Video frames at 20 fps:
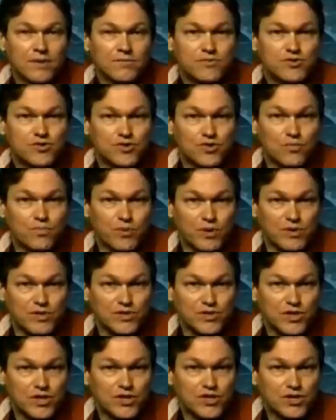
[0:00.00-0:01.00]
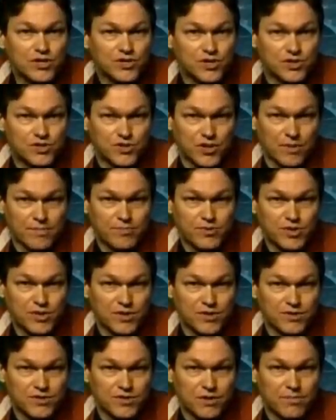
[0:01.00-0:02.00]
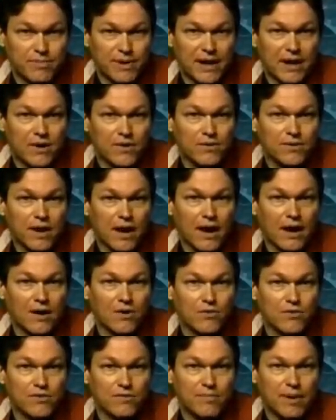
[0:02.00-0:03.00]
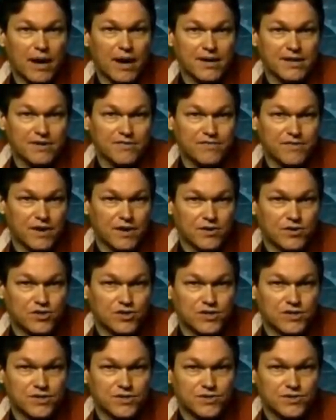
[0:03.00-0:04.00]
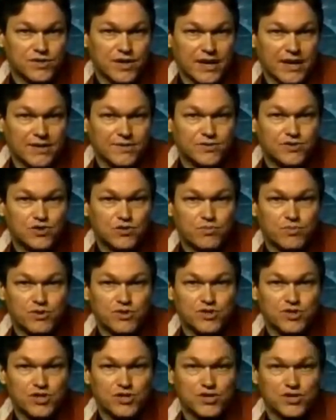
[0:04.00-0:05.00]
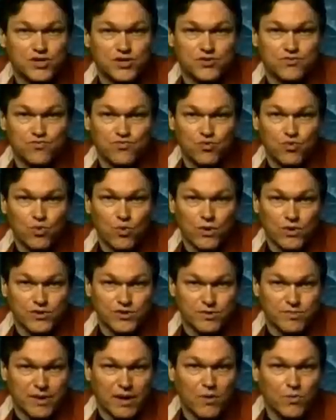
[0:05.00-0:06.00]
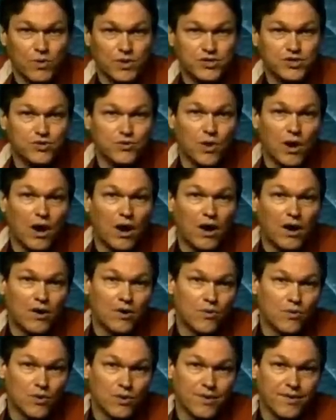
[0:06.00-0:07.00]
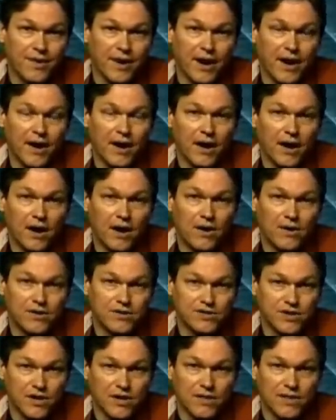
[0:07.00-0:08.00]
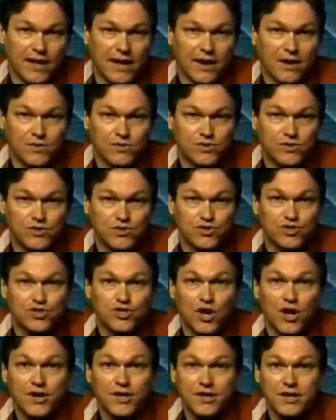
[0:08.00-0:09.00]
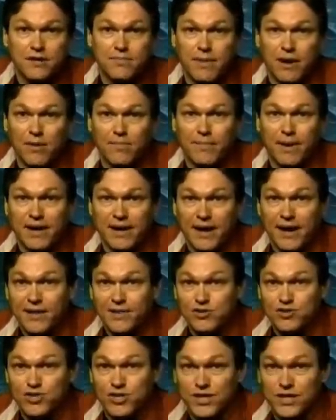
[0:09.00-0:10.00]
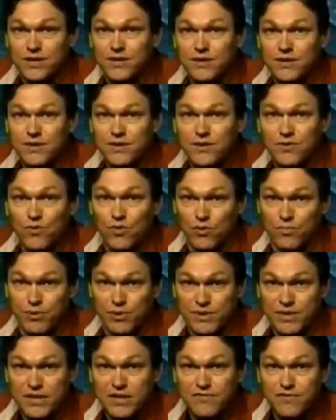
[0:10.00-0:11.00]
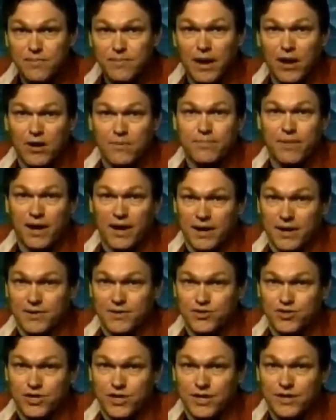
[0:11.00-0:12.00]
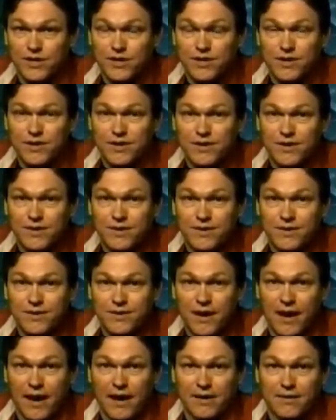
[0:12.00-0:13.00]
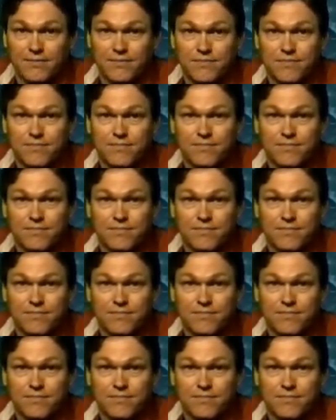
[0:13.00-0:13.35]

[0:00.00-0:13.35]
superstitious assumptions about how the body functions and superstitious rules about what you are or not aren't allowed to study about biology or believe about biology, and